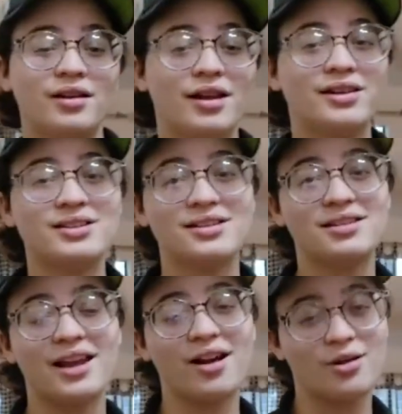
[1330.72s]
And he's just
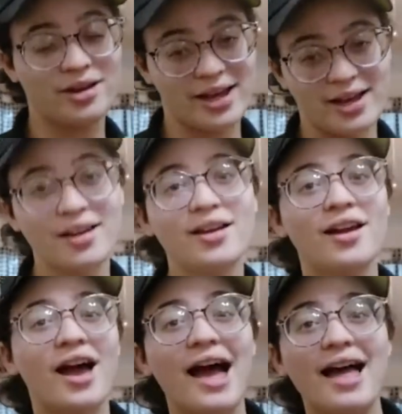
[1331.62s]
like, "Okay."
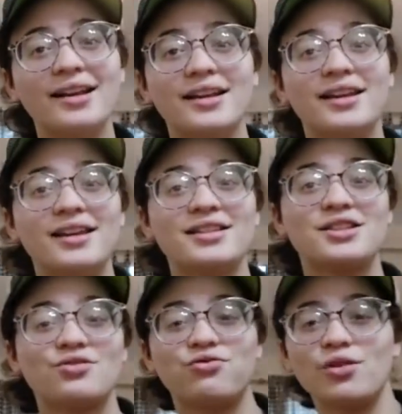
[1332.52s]
And he eats
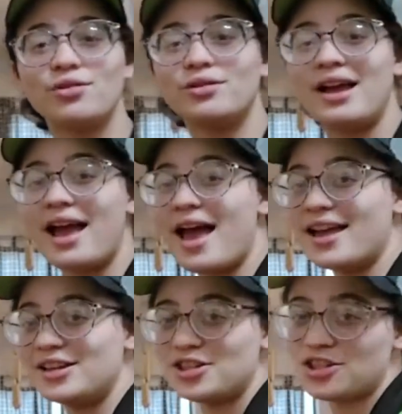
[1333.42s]
his food,
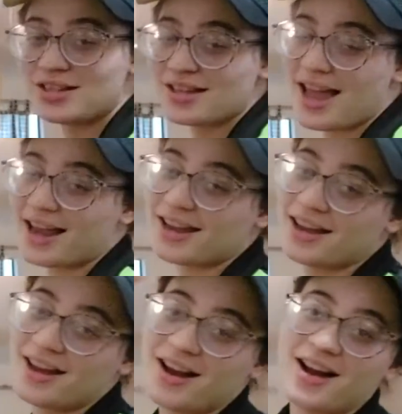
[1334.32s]
and she's like,